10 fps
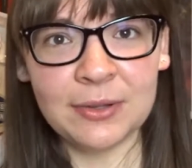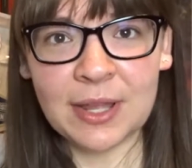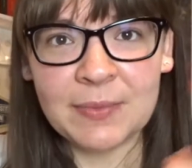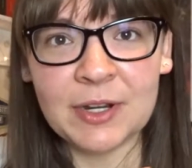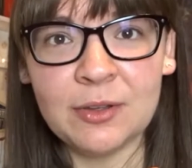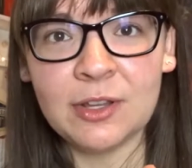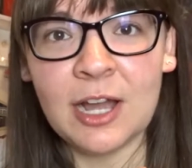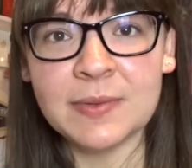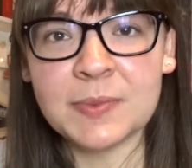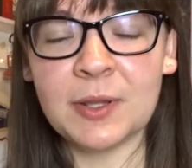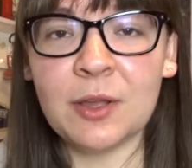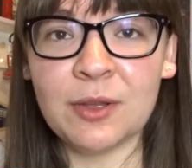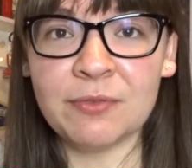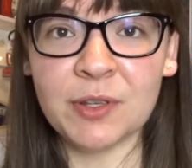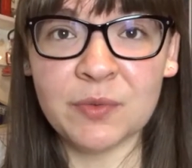Let in the comments below
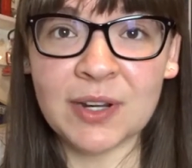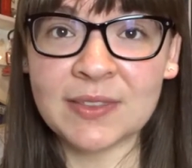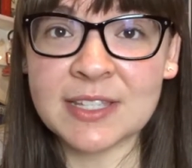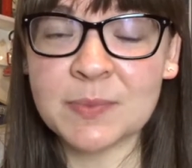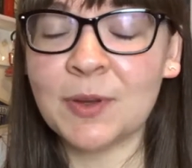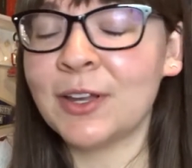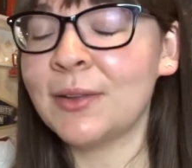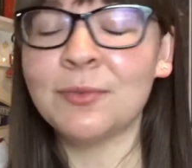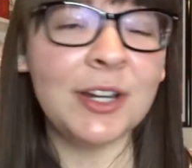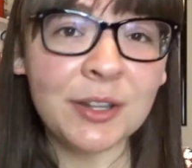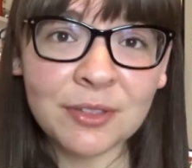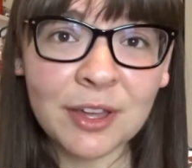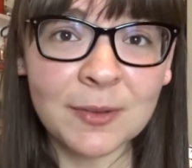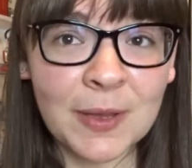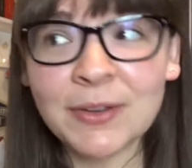if you've read this book and what you
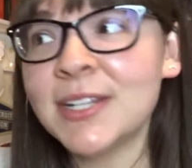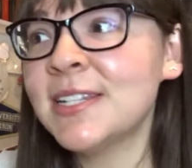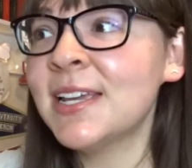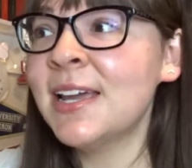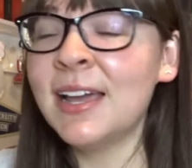thought about it.